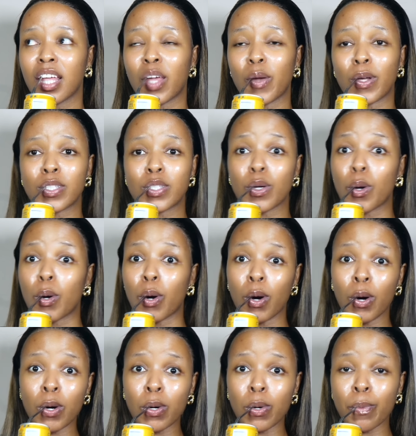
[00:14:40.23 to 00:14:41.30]
wants to go
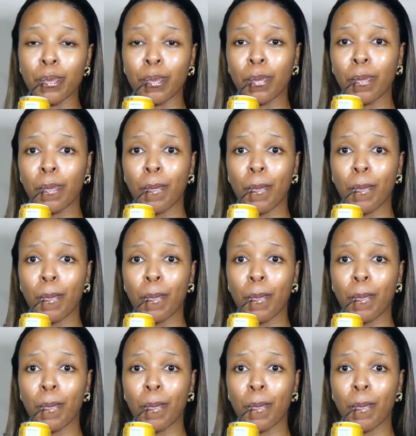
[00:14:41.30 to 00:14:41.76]
home.